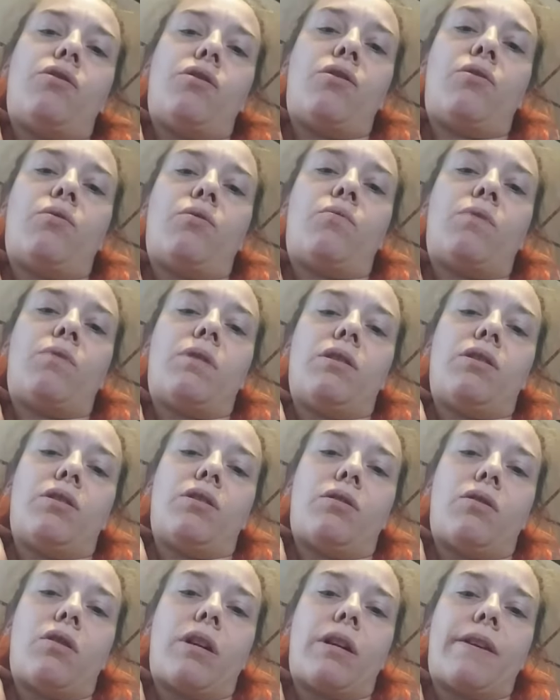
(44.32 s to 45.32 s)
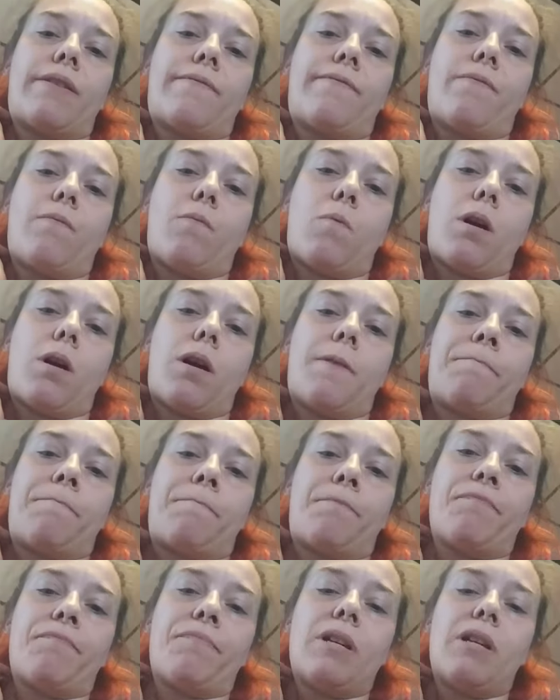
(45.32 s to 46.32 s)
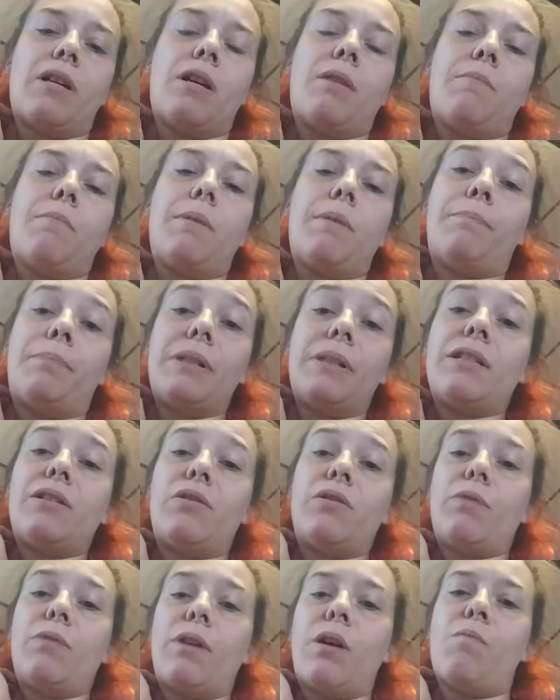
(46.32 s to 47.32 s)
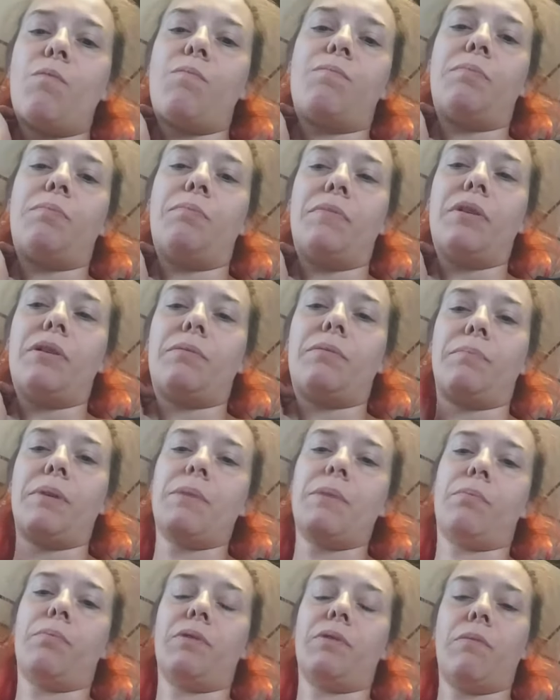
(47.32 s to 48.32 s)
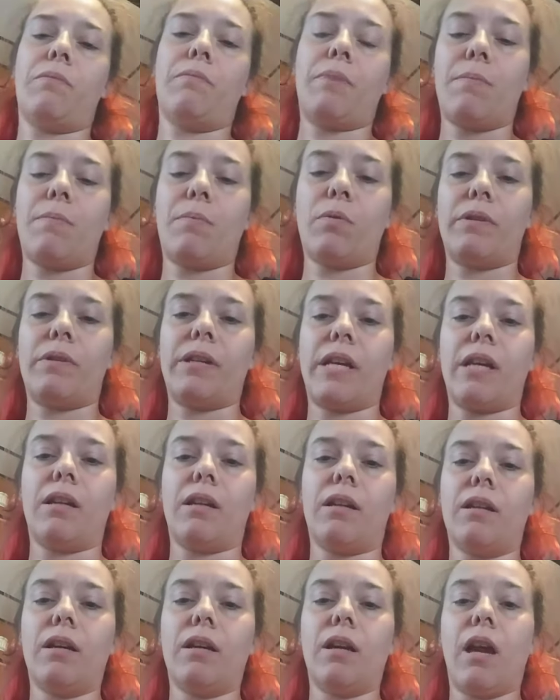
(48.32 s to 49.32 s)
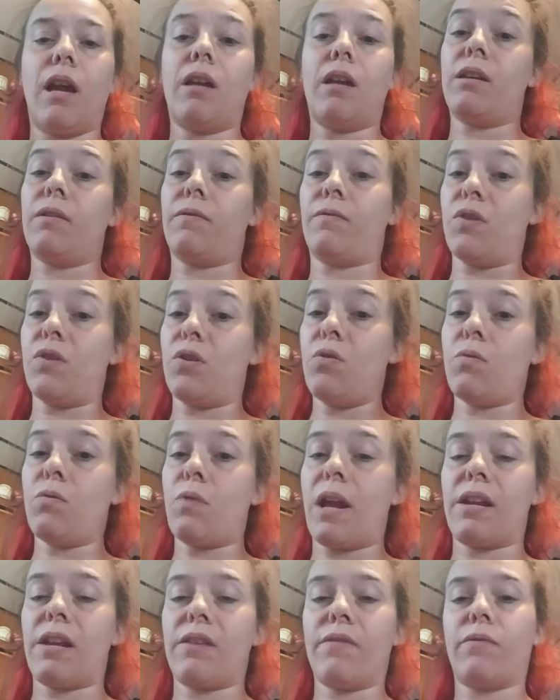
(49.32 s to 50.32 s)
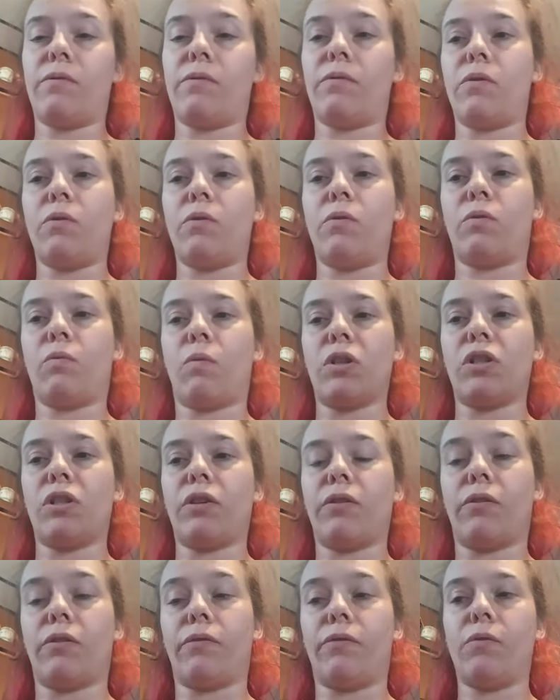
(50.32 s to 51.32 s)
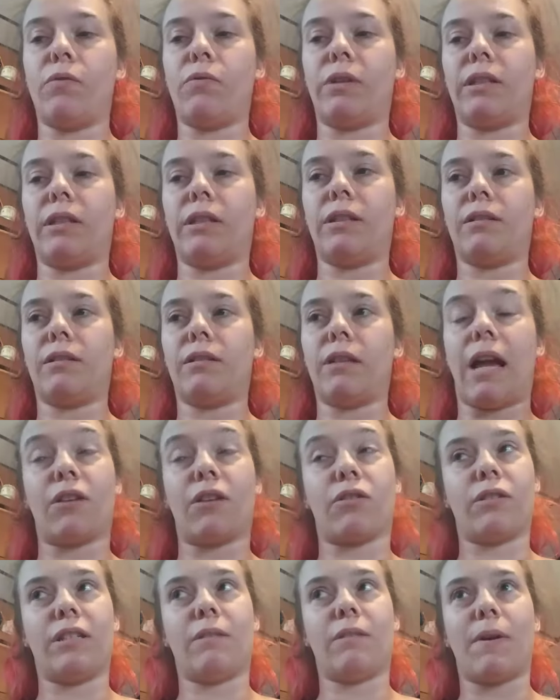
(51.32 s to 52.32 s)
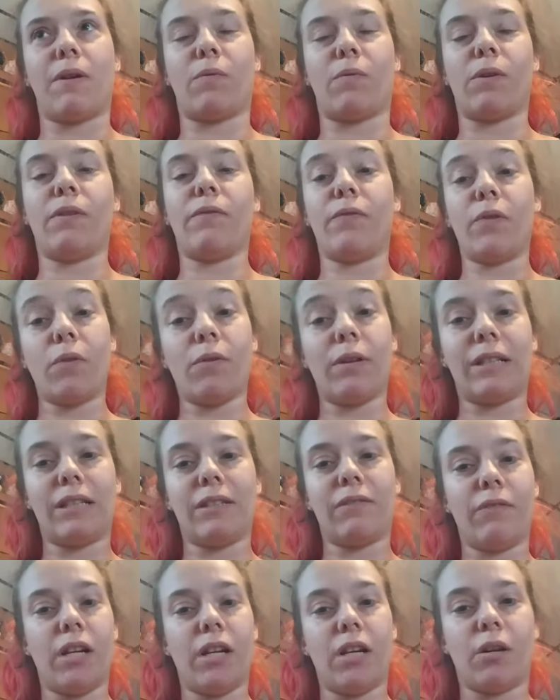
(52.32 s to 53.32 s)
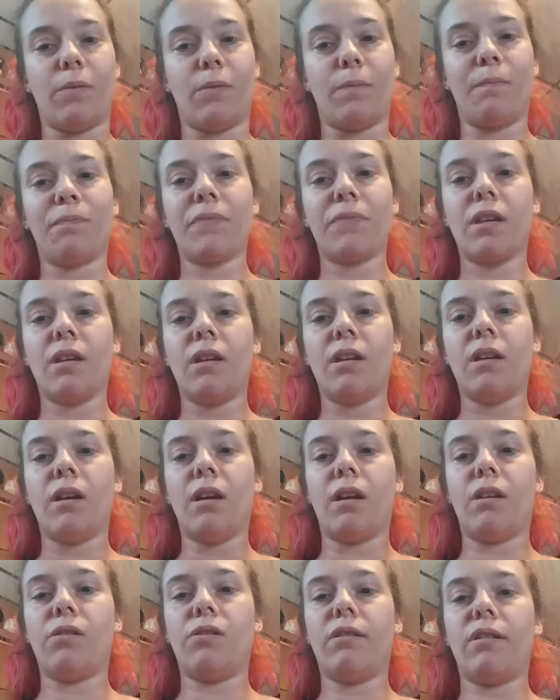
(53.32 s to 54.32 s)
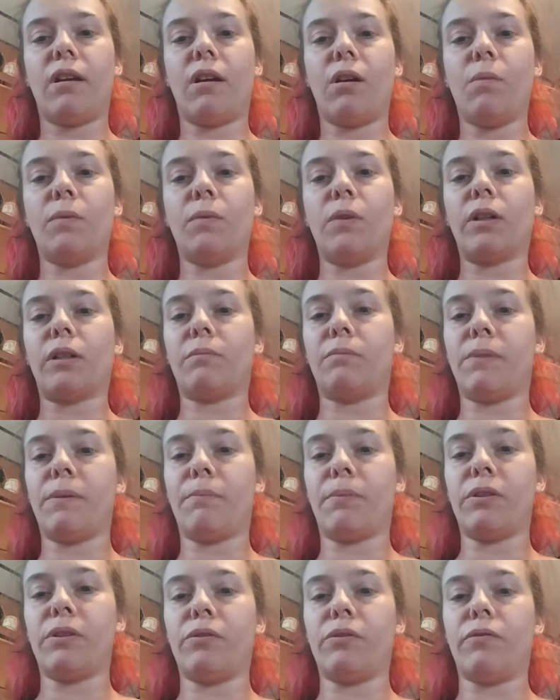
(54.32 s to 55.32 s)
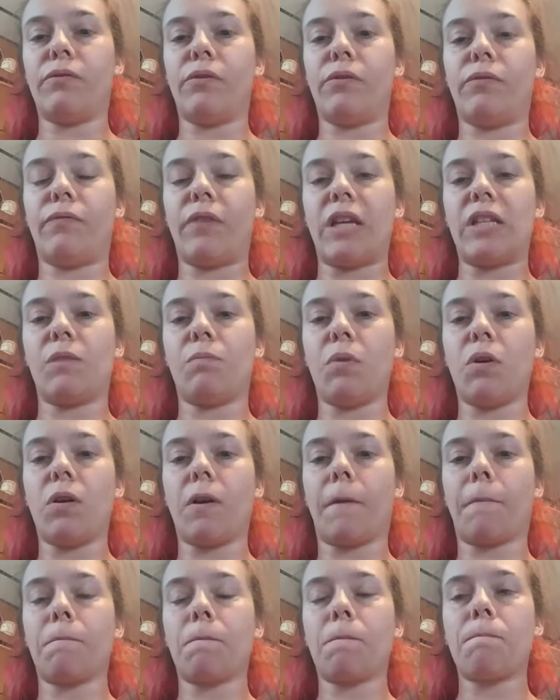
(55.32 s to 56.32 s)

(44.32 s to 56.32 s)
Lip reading: you know what you're looking for. But please do help the people some people need. And if you, anyone who is watching or viewing this, actually is a better word, viewing this video, and you need help, look them up on Facebook